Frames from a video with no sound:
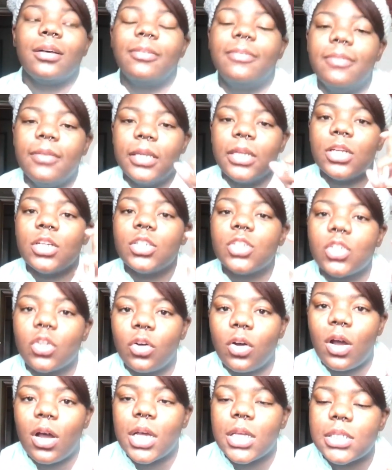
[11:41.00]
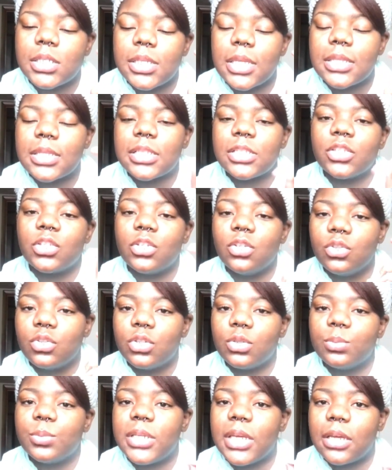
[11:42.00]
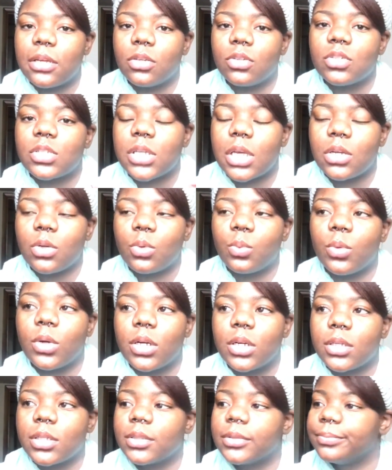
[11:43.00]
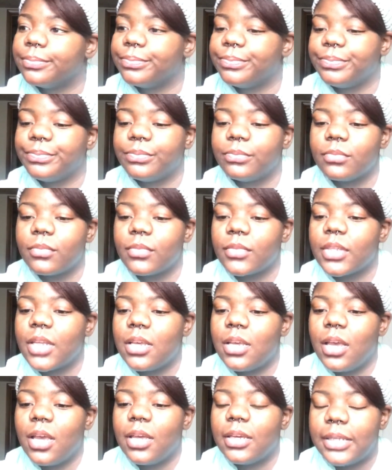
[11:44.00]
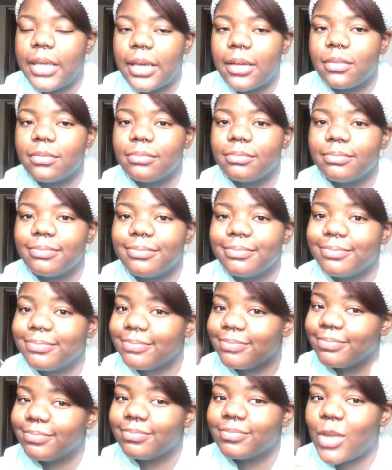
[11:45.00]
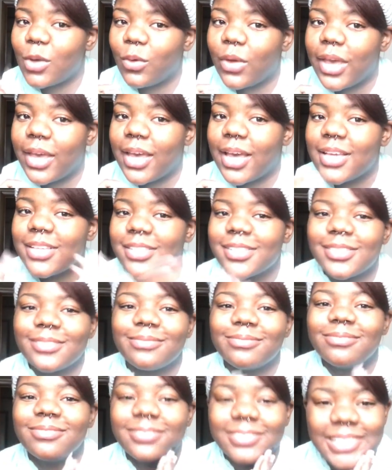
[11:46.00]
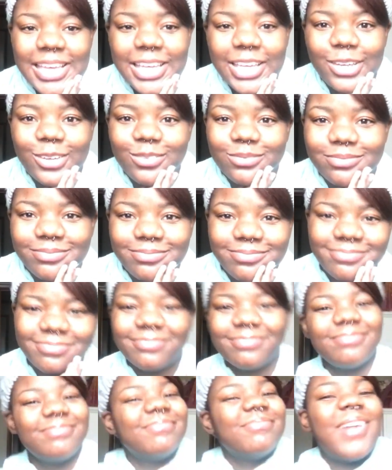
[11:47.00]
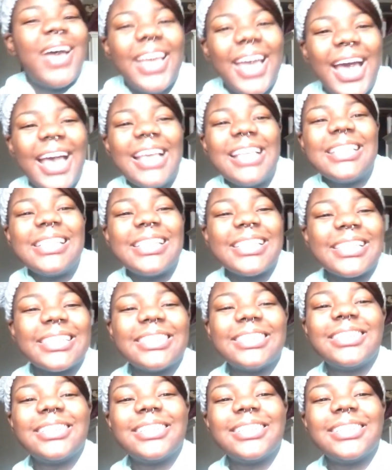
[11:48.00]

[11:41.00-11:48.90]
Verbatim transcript: Fingers crossed that this YouTube channel is gonna work. Yeah. Okay, guys. Thank you. Bye, guys.